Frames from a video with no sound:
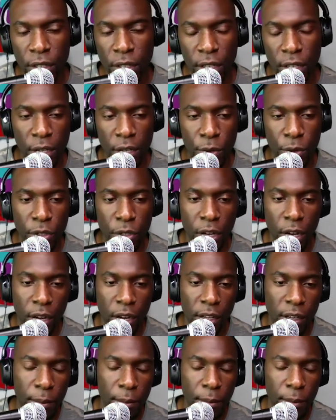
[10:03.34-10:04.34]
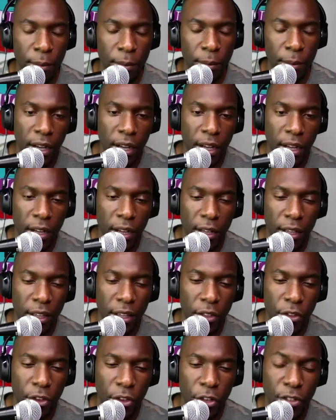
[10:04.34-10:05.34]
and he was talking about
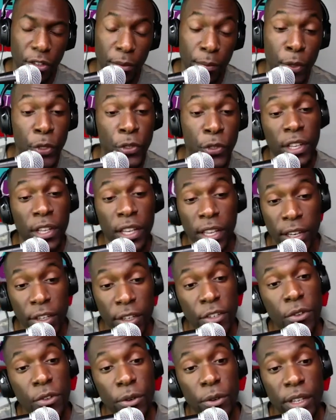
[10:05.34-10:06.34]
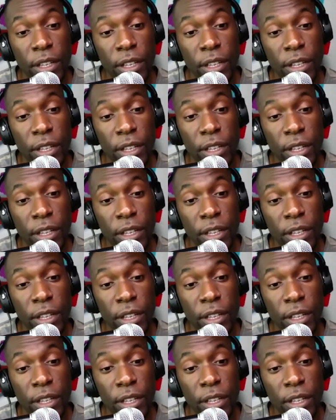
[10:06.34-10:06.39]
the music industry